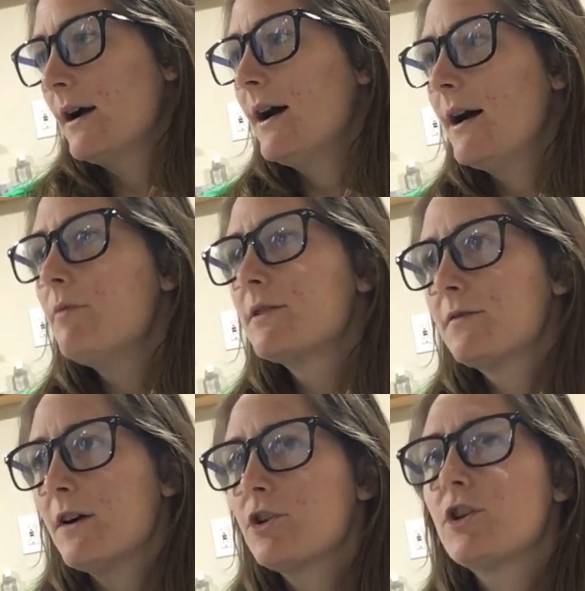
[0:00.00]
I was
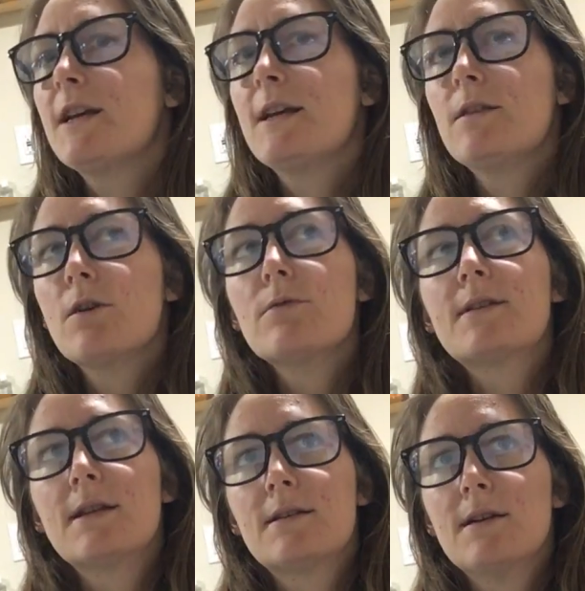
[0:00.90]
functioning in those
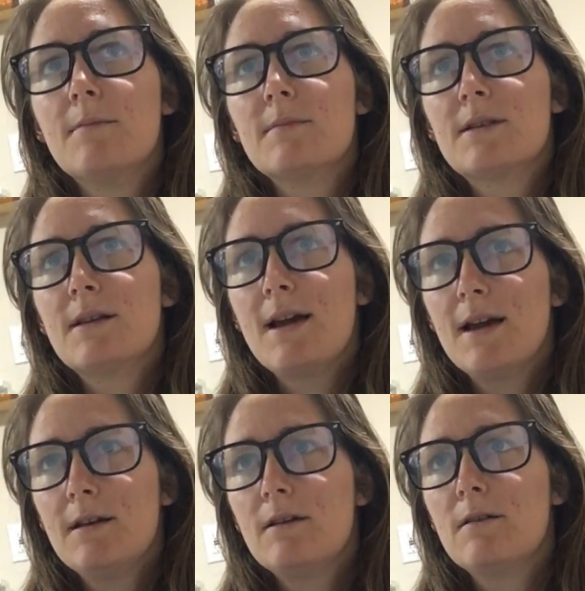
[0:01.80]
systems,
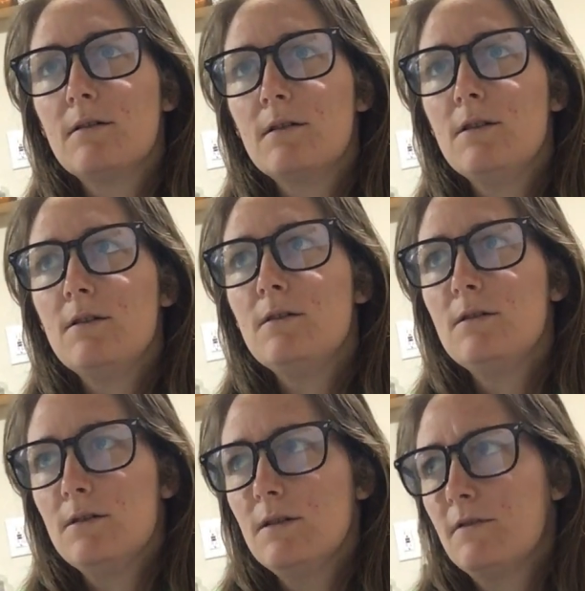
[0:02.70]
and
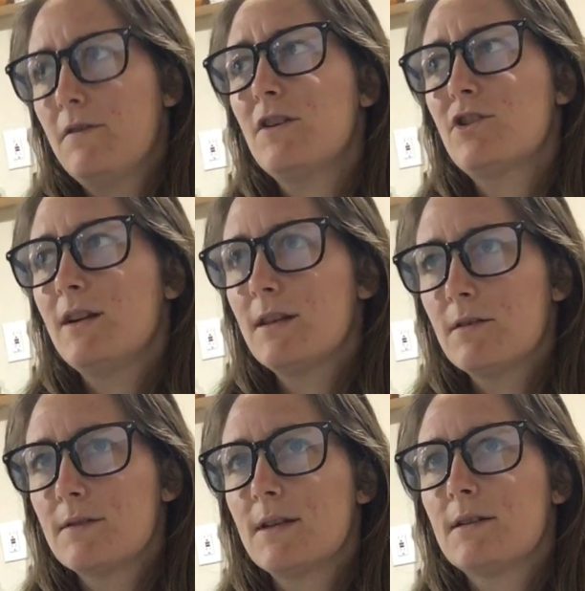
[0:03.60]
functioning in
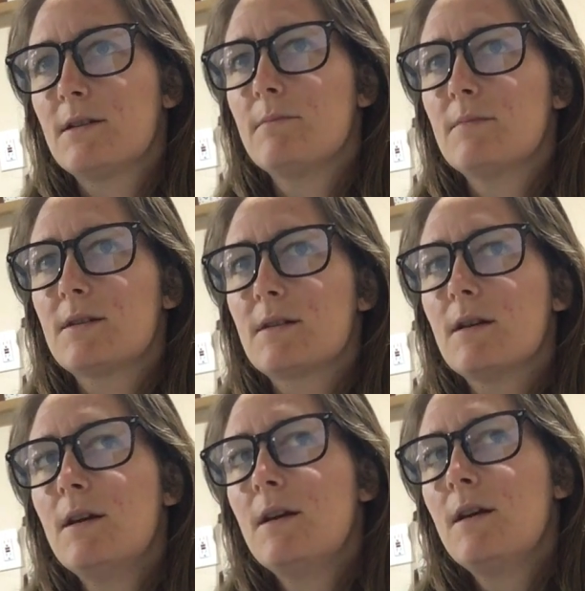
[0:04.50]
those systems,
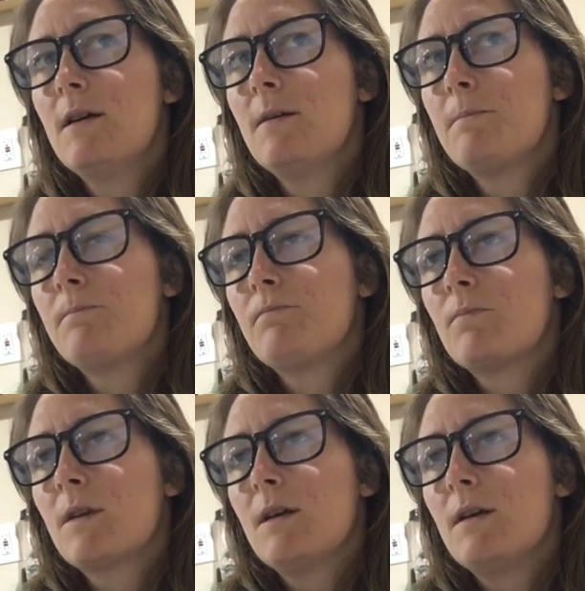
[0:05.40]

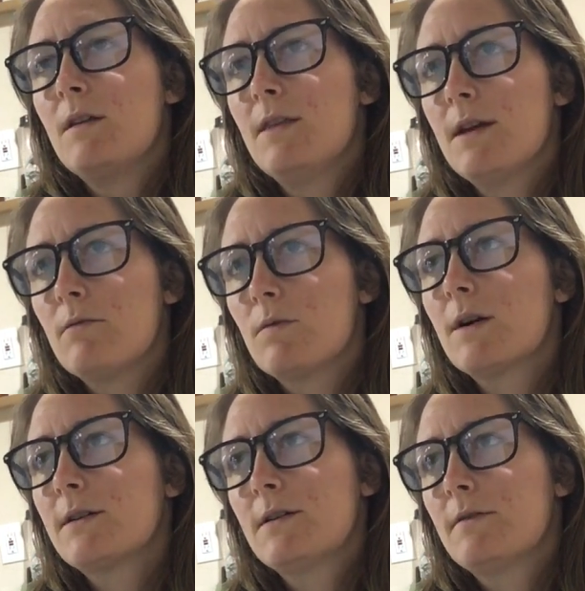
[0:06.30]
they
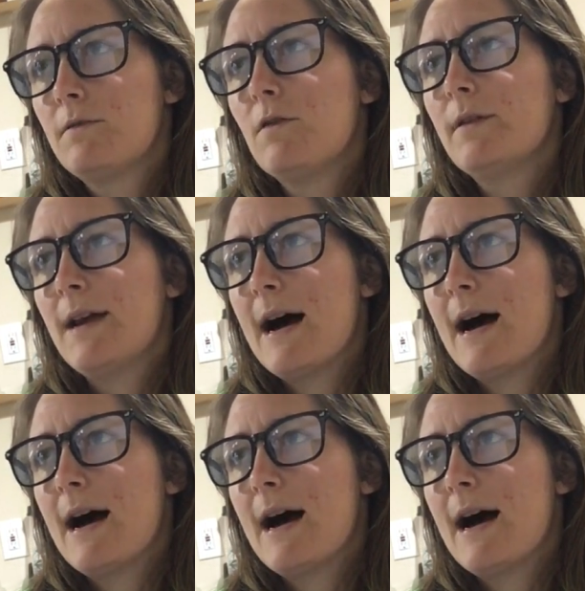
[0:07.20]
weren't fully